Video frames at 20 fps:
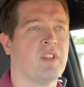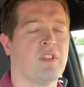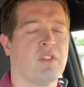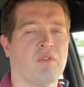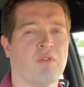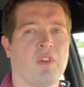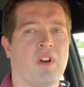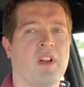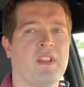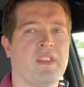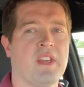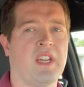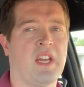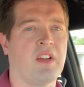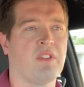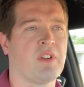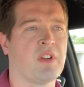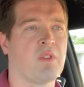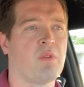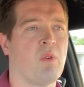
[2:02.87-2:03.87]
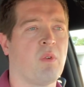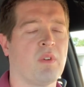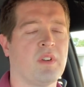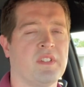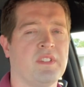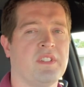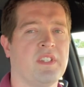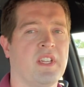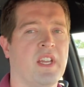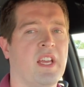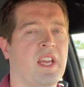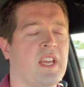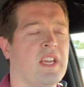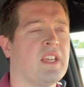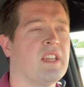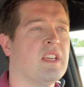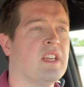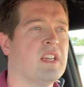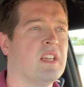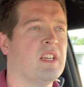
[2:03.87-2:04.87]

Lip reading: the run that I recorded today.